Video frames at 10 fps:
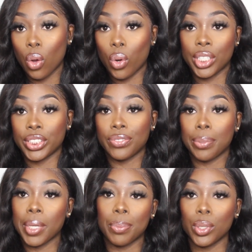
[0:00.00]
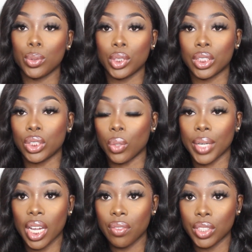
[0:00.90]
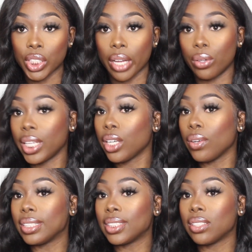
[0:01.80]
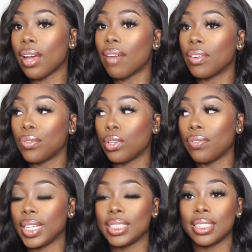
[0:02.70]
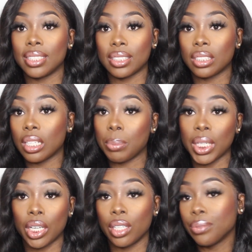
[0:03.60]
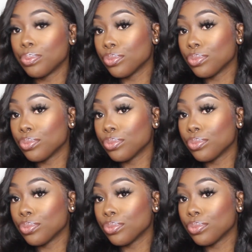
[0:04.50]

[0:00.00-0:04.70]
Or just for people who just don't care for shadow, like you can still have a full face and this could be